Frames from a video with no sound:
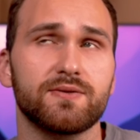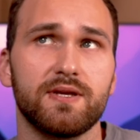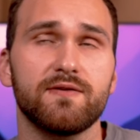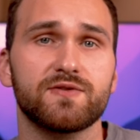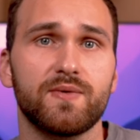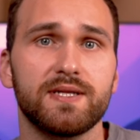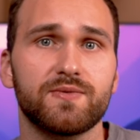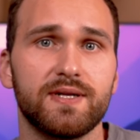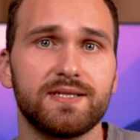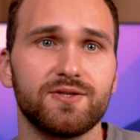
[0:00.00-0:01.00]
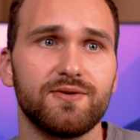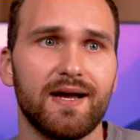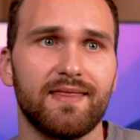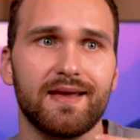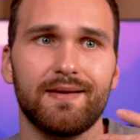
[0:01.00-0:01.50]
so the year of 2022,
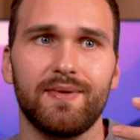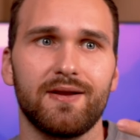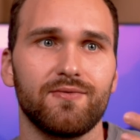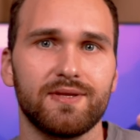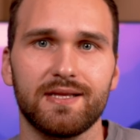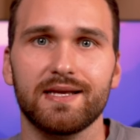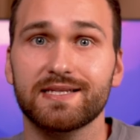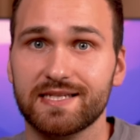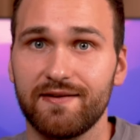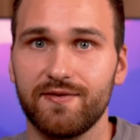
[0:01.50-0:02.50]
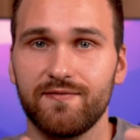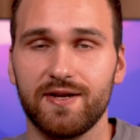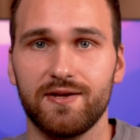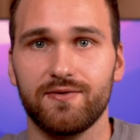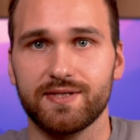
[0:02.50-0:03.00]
I think I made only like seven
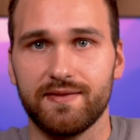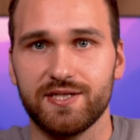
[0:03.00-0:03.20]
videos on